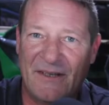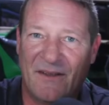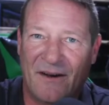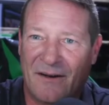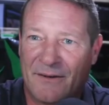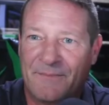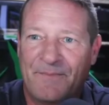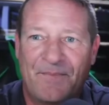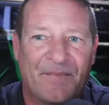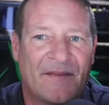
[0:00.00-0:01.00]
long,
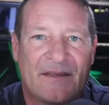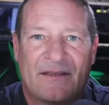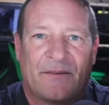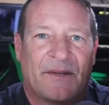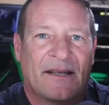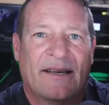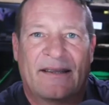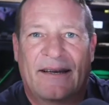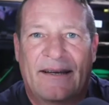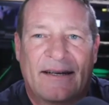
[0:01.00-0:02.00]
something like
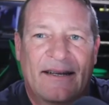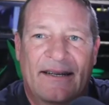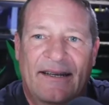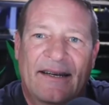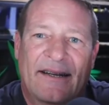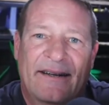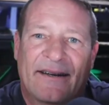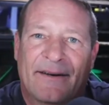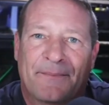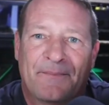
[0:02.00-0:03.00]
that. And
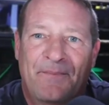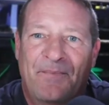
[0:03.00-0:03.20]
um,